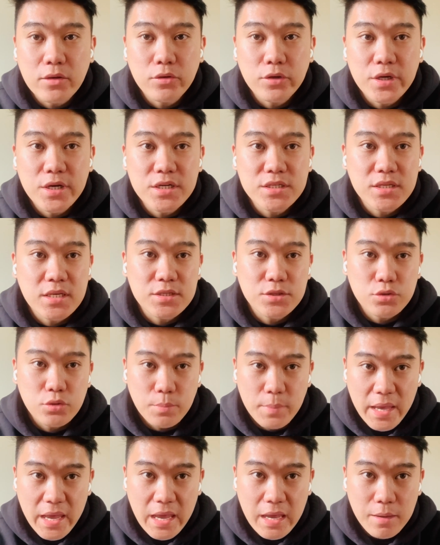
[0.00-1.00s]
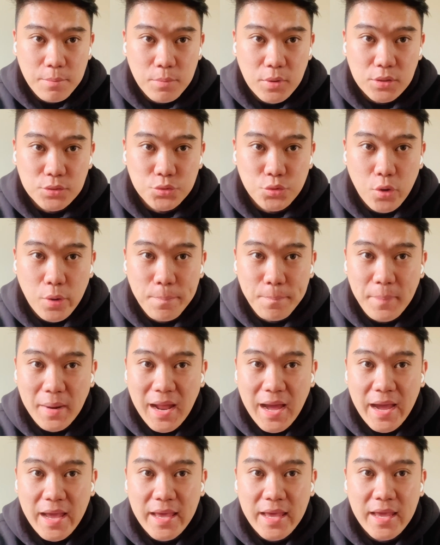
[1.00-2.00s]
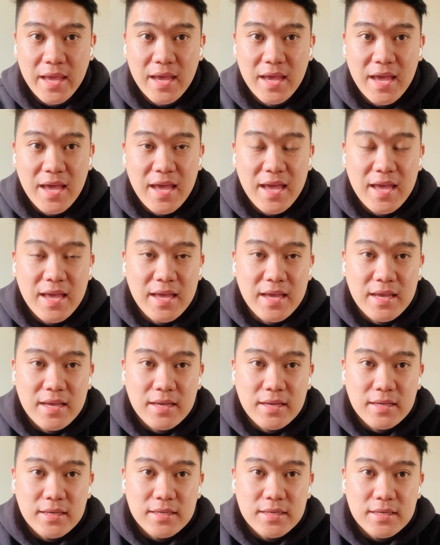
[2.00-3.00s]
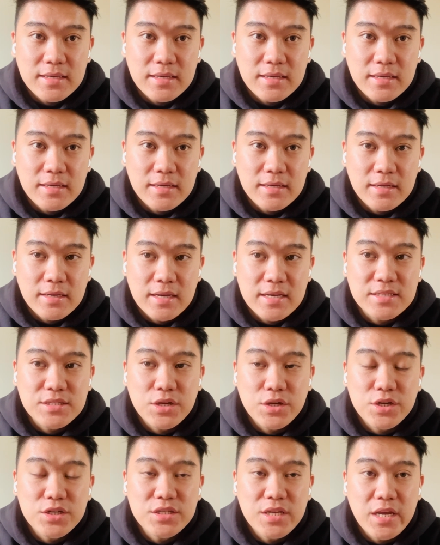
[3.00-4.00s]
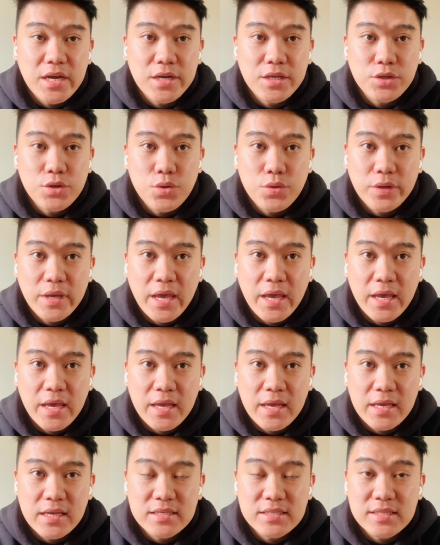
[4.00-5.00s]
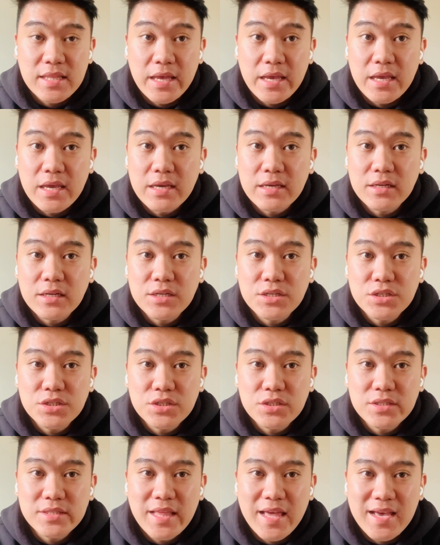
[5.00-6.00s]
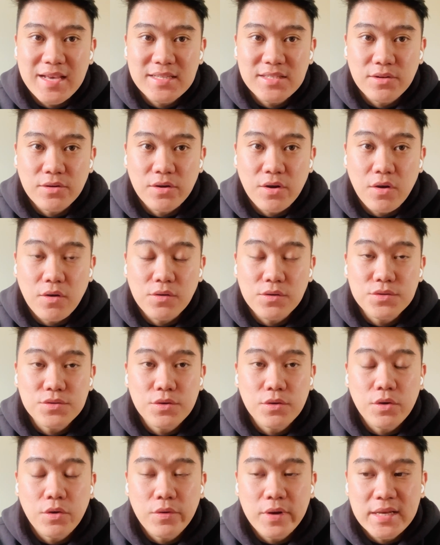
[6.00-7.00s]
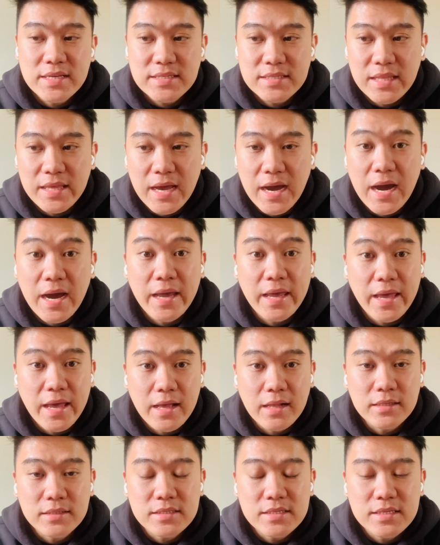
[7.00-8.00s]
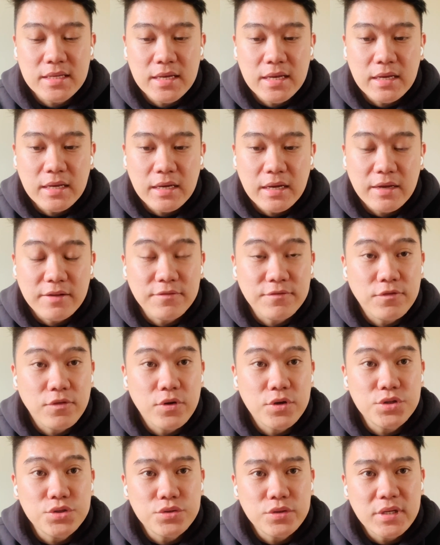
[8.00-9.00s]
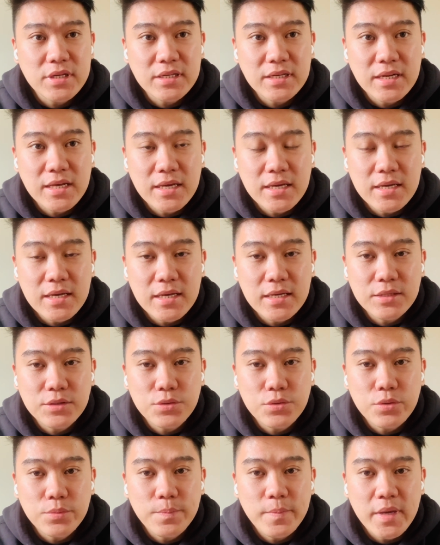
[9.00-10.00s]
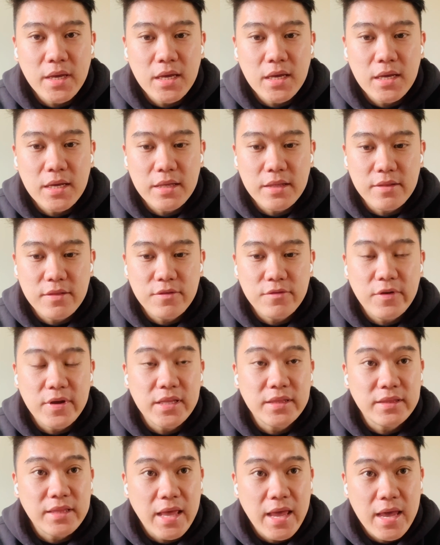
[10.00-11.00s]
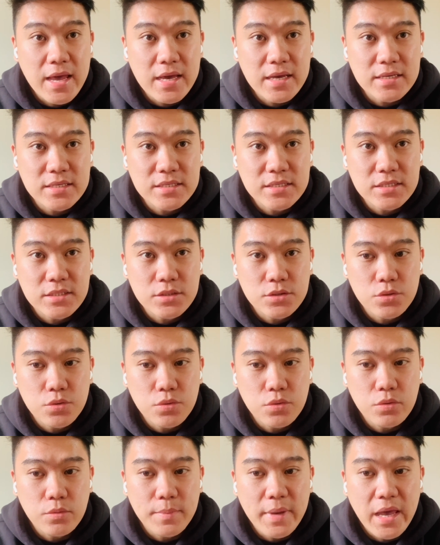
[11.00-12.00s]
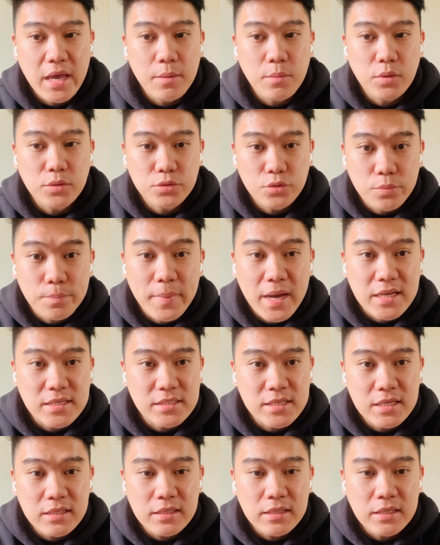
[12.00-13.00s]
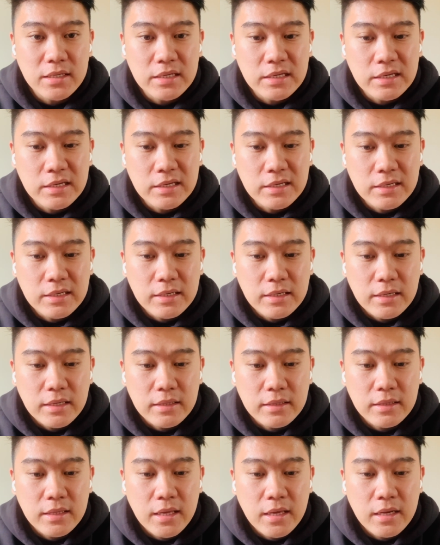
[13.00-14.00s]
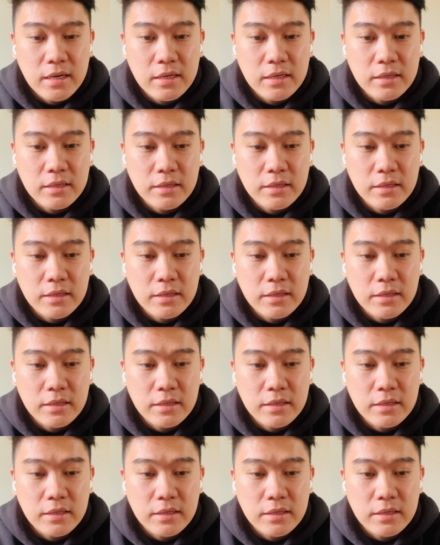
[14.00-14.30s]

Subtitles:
nurses to be able to apply as a nurse here in UK is the English test, or also known as the IELTS. Unfortunately, it took me 3 takes to be able to pass it, and then